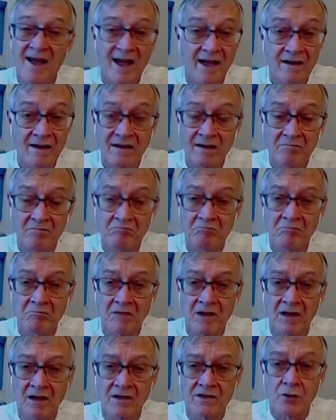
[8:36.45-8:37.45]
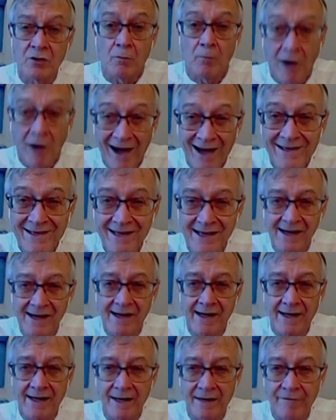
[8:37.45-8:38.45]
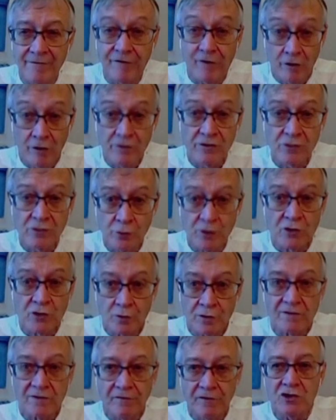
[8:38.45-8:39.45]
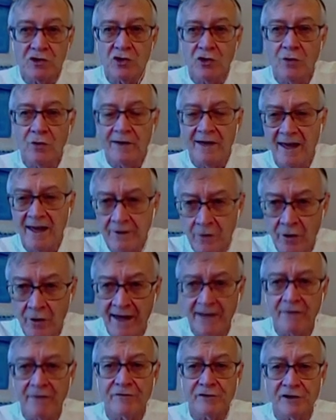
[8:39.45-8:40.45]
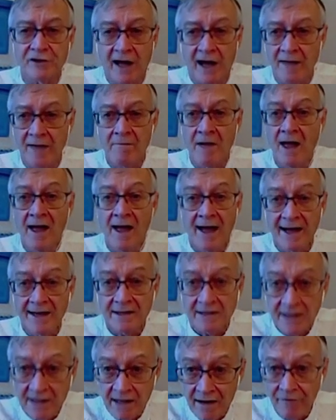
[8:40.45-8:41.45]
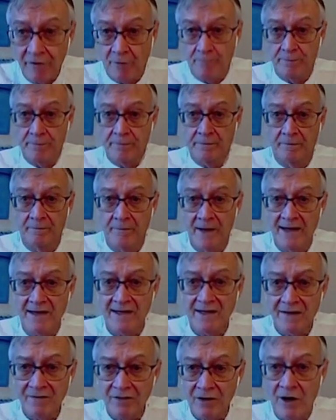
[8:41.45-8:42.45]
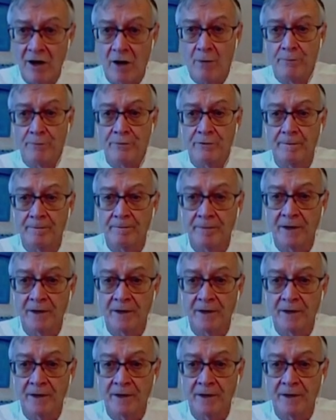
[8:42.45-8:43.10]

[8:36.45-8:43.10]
And surprisingly, France, which was visionary and ahead of time, had given up.